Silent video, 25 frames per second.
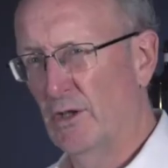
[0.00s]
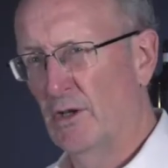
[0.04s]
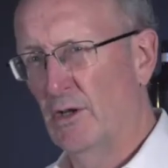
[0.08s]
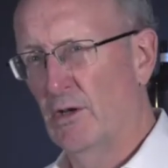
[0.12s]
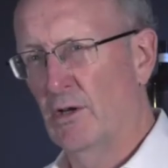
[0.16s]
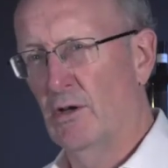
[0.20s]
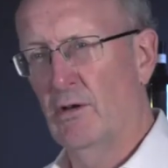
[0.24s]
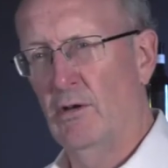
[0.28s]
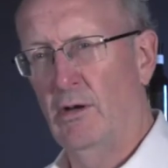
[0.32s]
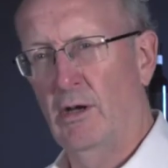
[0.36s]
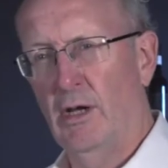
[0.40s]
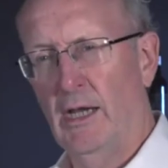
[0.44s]

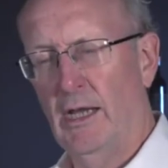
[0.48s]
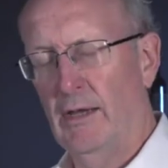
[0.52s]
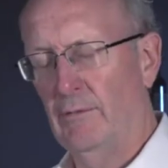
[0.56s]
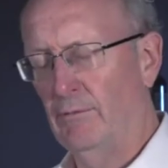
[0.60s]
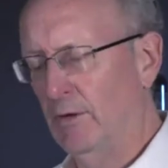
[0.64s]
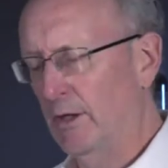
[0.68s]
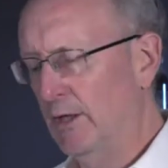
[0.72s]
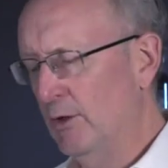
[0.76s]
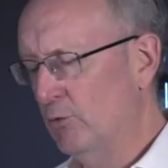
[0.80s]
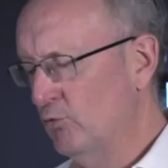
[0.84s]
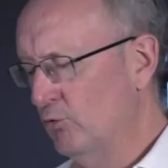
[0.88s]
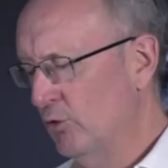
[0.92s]
got a
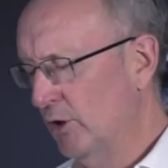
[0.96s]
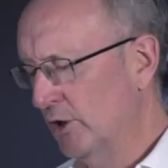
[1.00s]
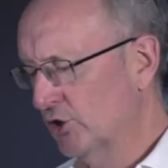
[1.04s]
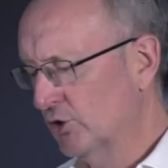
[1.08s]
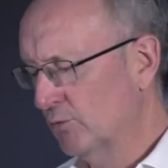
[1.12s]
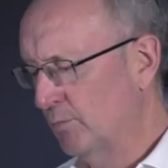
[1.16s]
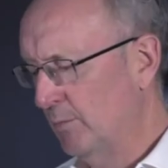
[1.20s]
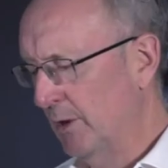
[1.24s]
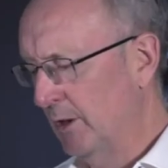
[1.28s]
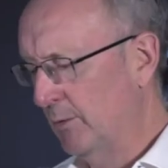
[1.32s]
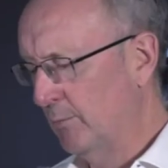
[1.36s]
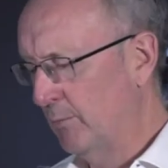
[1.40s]
lovely rich
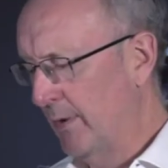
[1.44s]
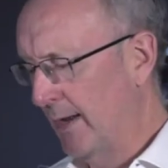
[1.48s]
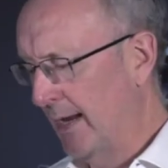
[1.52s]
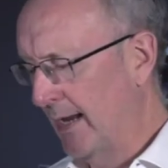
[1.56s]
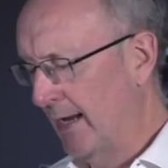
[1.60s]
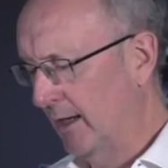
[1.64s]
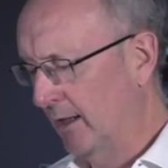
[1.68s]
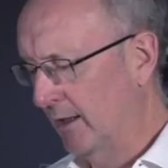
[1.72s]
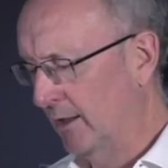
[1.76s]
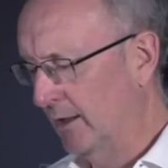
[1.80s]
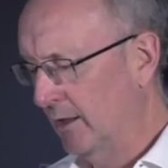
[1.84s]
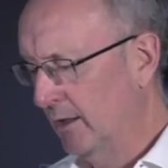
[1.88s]

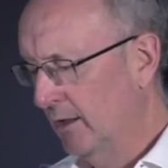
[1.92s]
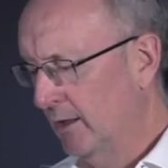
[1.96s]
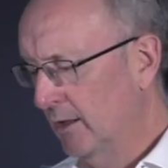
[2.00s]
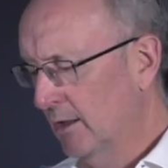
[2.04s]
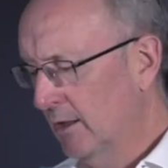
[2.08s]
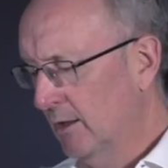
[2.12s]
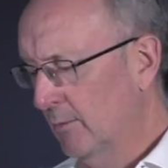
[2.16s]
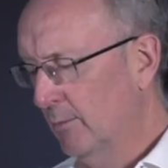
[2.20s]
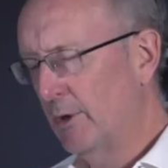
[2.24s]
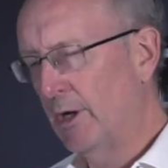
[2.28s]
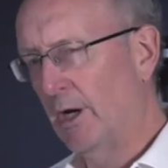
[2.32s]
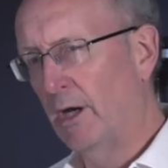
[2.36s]
mid-palate,
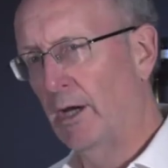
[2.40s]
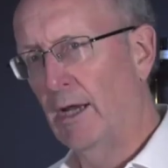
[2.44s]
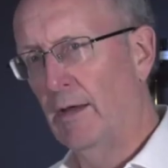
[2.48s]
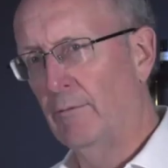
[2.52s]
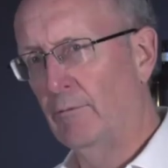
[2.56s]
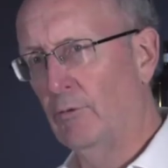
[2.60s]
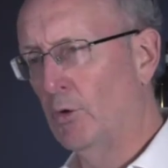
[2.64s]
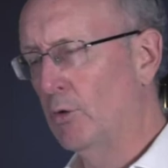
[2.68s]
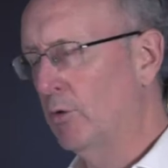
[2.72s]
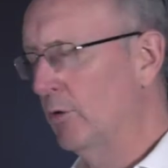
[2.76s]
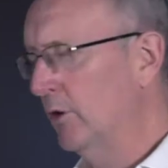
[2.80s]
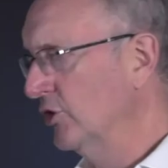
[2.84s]
but I love
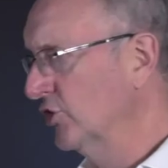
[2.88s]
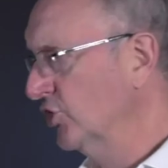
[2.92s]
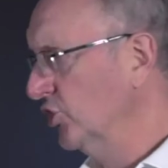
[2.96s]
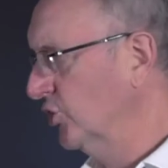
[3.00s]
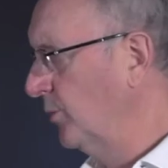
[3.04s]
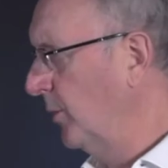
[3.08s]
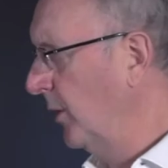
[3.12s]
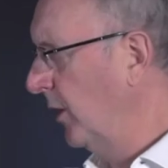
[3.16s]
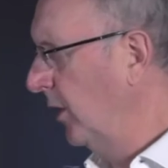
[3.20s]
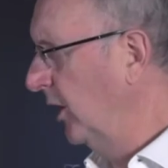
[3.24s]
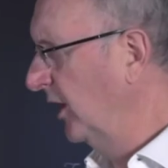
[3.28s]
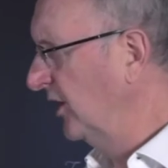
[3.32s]
all the
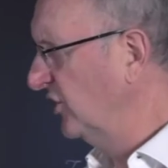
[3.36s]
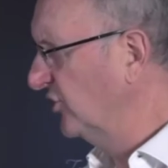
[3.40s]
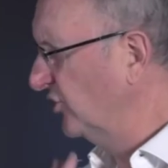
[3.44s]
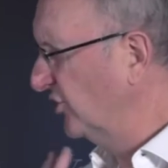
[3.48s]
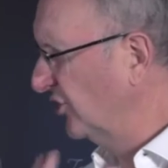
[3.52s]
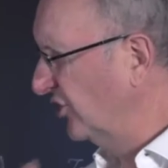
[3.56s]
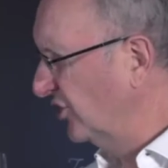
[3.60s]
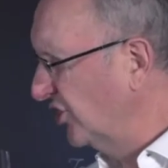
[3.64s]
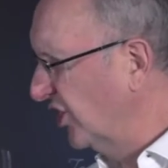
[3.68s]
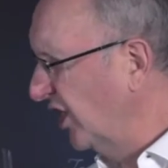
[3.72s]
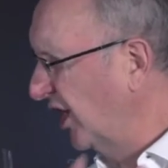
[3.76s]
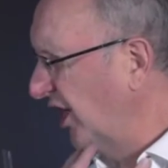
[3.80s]
spice
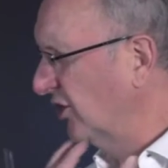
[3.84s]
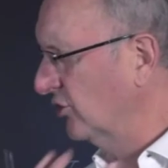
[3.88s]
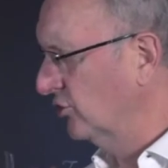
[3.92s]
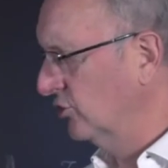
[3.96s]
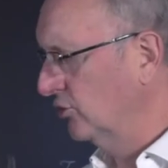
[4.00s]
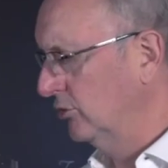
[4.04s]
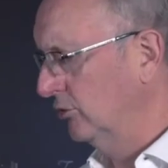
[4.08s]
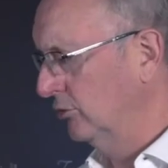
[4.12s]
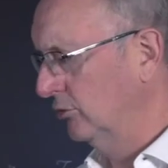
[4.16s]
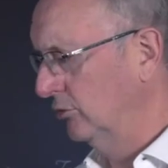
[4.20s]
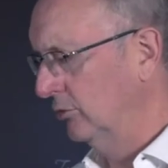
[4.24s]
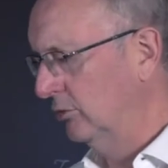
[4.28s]
and
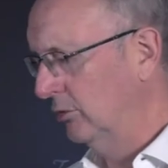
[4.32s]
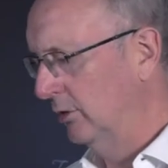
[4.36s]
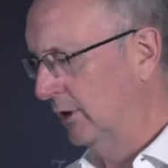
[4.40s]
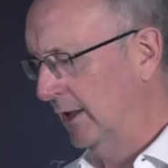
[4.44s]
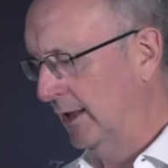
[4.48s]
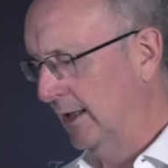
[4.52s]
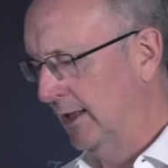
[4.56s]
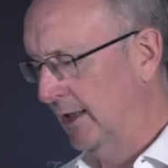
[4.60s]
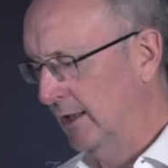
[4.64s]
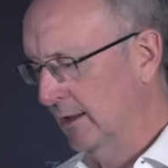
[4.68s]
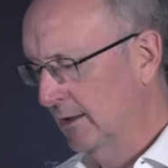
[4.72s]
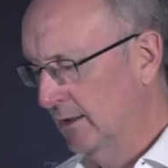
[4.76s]

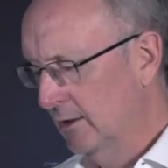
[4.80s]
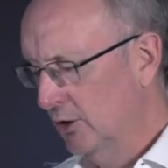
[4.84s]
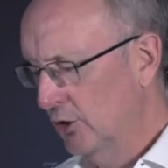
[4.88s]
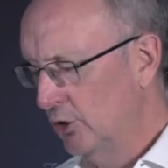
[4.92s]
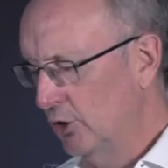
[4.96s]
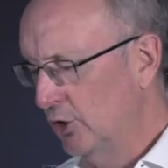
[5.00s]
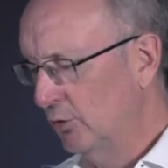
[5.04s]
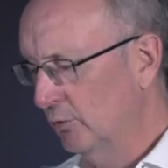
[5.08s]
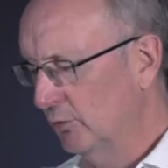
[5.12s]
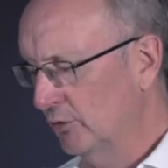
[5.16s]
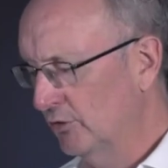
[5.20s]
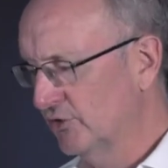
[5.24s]
textural
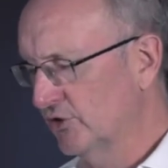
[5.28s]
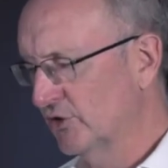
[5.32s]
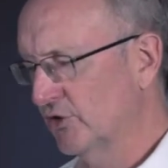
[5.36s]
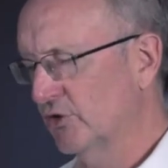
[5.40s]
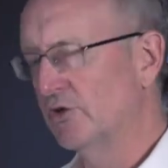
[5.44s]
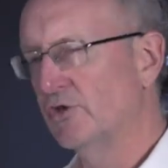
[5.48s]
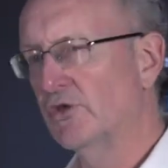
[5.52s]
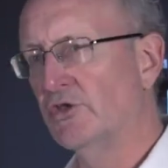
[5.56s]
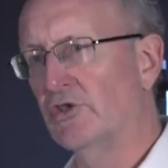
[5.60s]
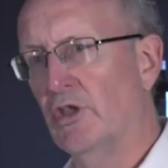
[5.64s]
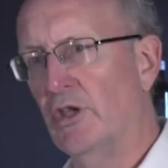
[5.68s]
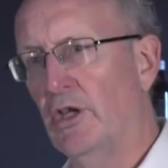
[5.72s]

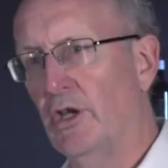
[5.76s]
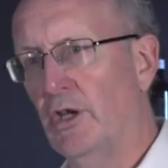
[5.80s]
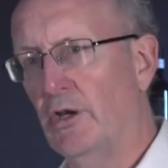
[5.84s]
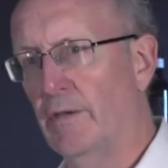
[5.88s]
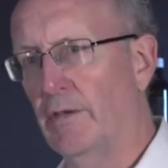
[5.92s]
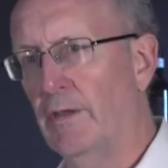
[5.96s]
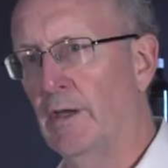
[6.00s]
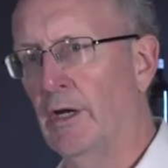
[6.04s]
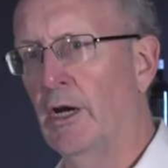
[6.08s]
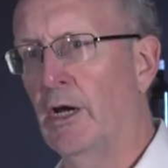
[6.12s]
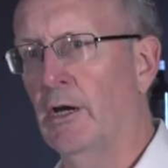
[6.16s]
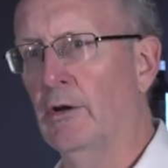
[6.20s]
nuances
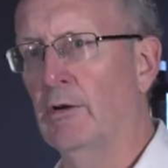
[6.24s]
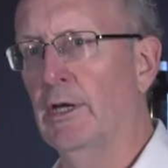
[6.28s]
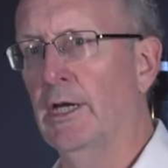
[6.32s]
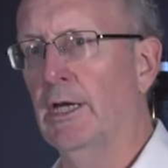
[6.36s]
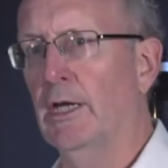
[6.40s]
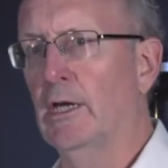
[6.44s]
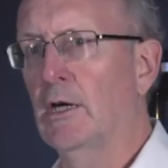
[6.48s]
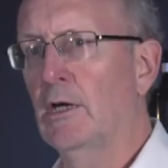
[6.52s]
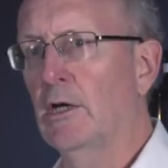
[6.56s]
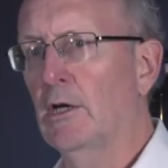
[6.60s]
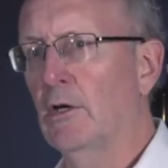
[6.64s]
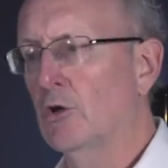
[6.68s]
that only
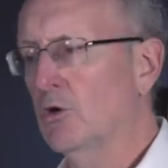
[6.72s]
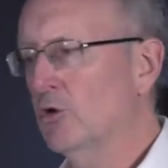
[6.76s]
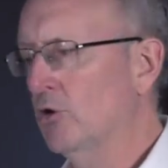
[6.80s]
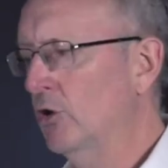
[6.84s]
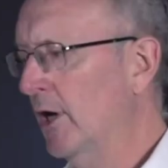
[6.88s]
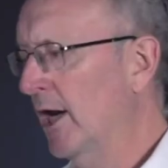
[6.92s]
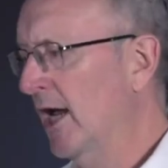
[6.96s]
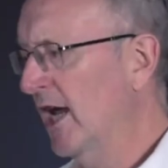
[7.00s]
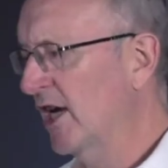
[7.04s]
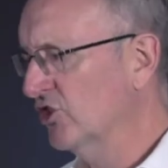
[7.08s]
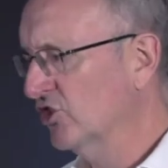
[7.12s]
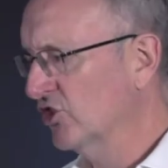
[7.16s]

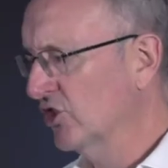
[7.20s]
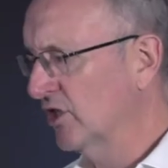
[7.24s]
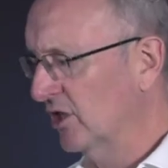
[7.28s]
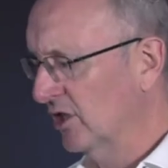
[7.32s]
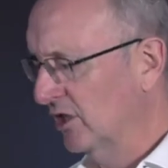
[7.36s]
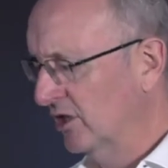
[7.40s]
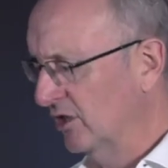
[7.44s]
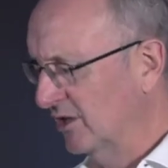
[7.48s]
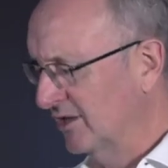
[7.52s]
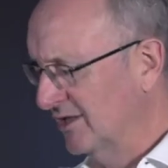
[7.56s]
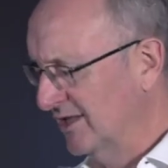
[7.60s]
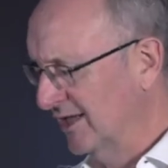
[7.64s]
Grenache
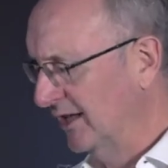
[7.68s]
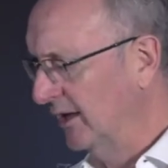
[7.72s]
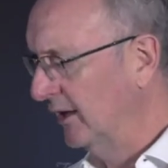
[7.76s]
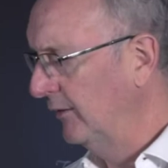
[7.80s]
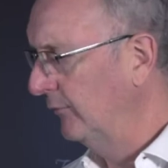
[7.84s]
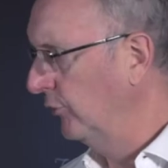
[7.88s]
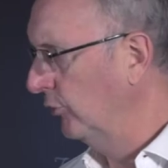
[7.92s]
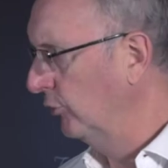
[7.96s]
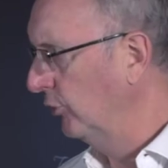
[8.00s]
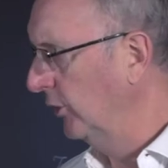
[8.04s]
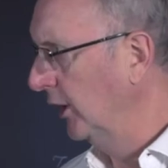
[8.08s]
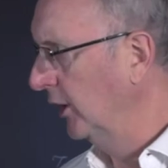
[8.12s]
can
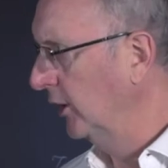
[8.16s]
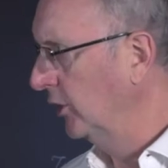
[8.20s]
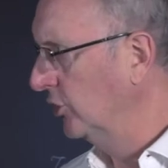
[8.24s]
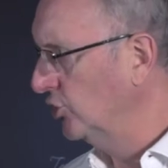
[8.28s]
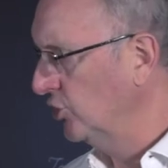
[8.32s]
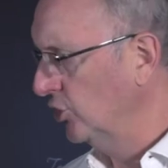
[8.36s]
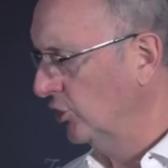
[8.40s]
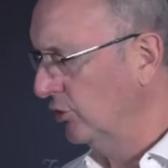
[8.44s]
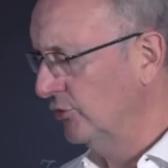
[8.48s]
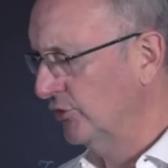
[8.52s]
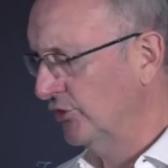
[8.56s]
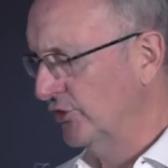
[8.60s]
deliver in a
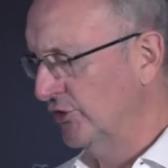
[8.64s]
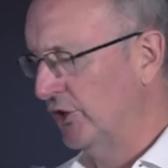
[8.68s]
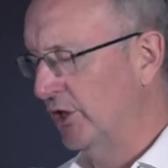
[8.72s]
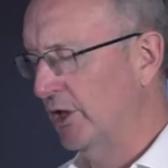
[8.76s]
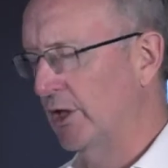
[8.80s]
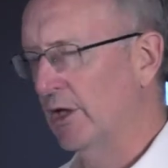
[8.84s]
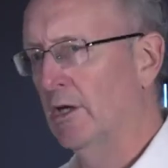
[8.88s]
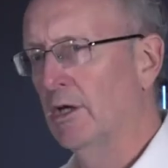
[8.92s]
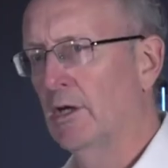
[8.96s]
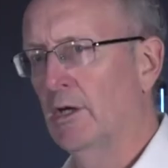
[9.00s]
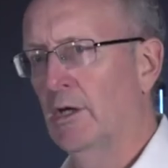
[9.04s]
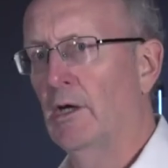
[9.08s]
juicy,
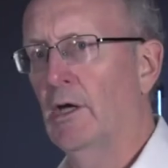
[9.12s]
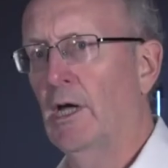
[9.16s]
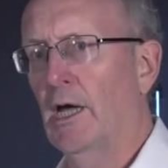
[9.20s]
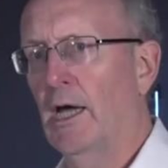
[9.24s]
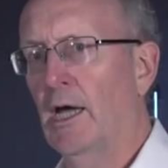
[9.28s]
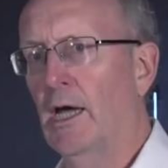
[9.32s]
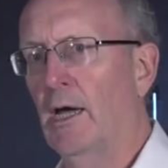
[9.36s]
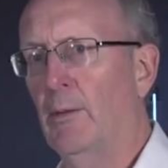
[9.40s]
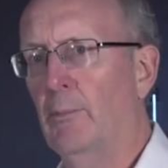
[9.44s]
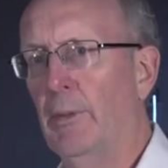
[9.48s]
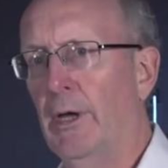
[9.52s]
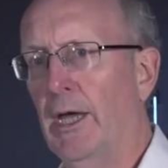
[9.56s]

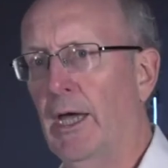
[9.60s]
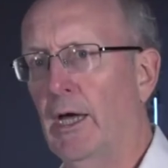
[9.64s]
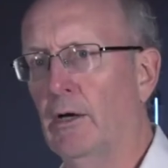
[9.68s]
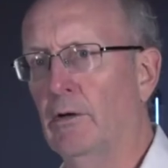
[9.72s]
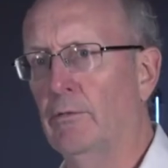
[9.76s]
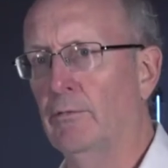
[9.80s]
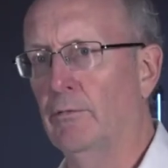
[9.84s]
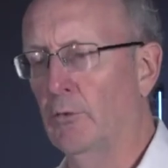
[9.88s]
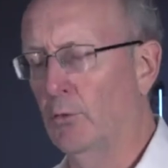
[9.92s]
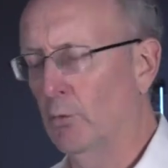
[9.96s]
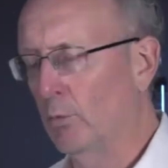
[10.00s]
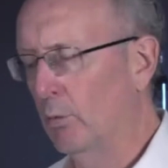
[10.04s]

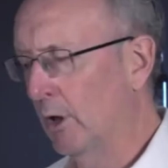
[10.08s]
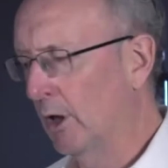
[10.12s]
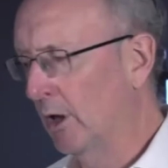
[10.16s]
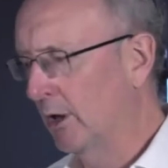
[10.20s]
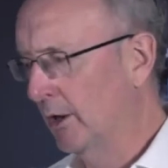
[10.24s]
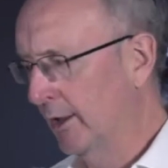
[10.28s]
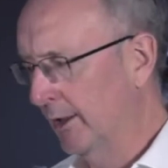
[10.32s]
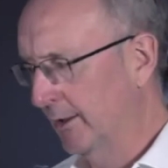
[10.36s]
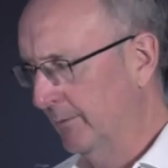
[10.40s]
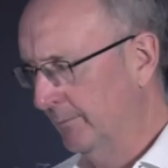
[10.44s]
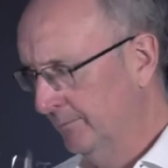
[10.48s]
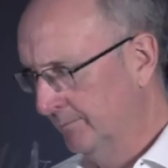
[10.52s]
powerful
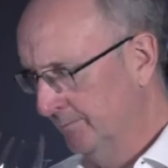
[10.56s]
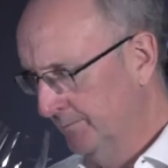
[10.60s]
wine.